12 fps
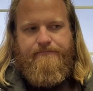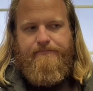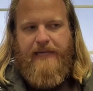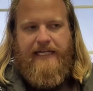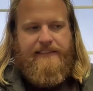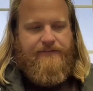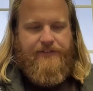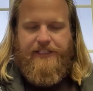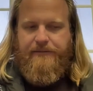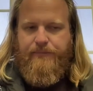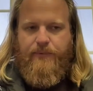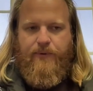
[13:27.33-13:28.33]
massively
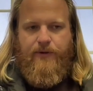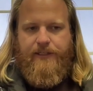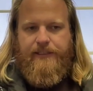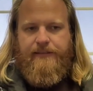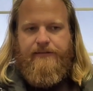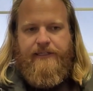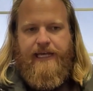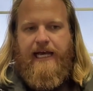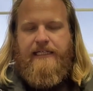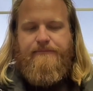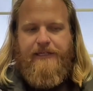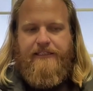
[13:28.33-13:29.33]
important
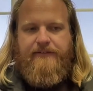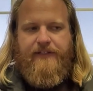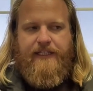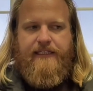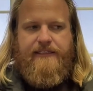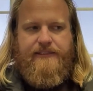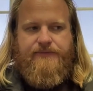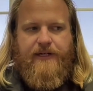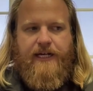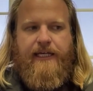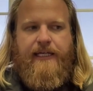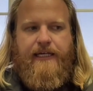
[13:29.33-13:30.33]
aspect of this,
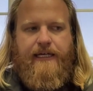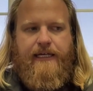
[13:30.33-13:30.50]
right?